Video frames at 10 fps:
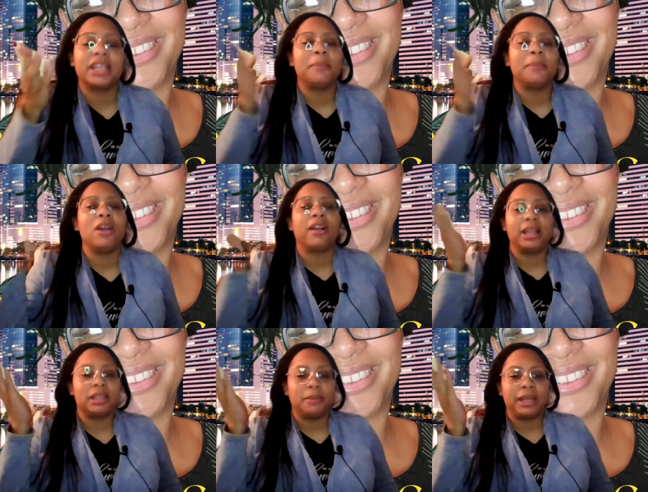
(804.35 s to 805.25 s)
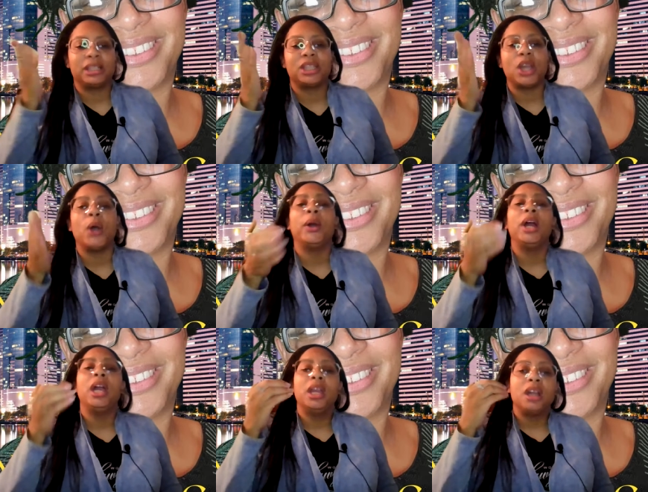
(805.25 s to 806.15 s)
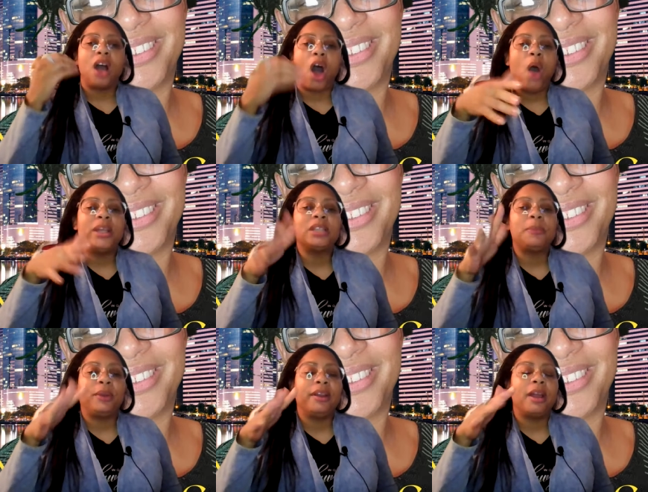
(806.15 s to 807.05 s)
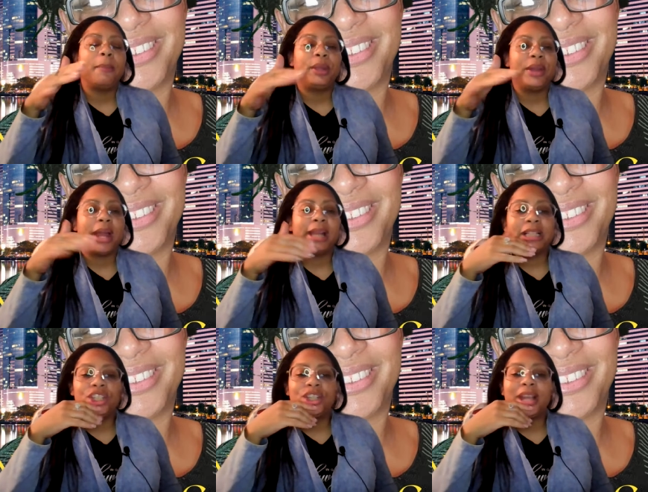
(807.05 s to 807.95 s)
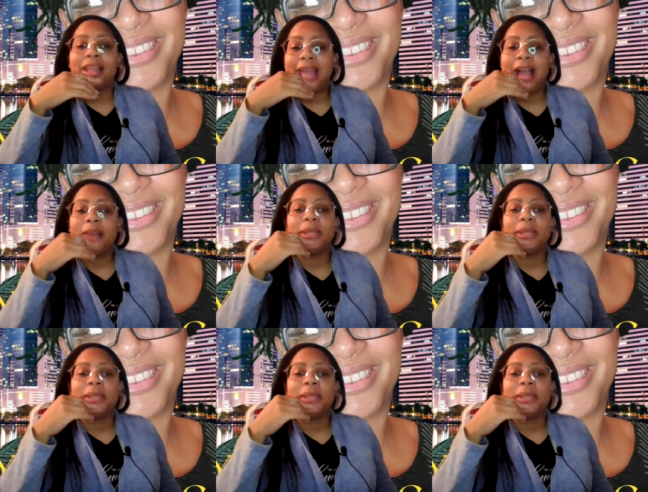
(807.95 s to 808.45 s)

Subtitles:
It can be all kinds of money. So always periodically check that,